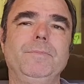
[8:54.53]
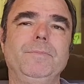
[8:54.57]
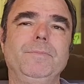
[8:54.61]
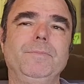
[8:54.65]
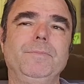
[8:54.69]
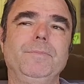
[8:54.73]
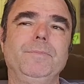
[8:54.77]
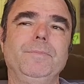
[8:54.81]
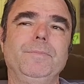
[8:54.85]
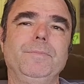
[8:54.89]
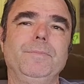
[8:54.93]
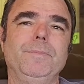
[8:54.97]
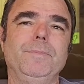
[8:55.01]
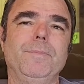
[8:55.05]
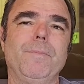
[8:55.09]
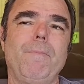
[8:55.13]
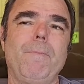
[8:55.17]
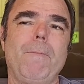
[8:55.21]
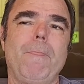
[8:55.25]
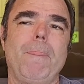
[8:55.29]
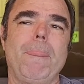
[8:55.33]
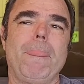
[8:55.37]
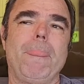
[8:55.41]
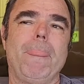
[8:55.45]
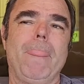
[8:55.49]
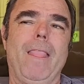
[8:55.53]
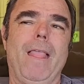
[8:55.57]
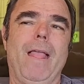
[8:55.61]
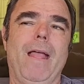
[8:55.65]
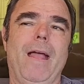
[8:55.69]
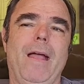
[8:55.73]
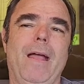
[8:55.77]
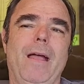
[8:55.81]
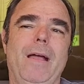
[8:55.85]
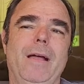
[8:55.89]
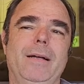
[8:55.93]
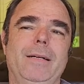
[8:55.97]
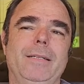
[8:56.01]

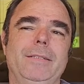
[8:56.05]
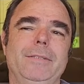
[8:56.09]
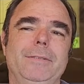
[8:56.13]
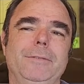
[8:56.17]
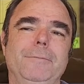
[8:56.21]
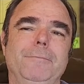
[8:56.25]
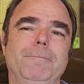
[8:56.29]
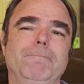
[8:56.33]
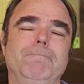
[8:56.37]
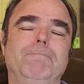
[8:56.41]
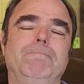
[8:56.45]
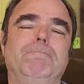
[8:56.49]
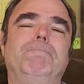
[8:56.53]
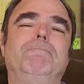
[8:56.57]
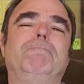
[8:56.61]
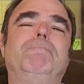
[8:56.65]
No one is speaking in this clip.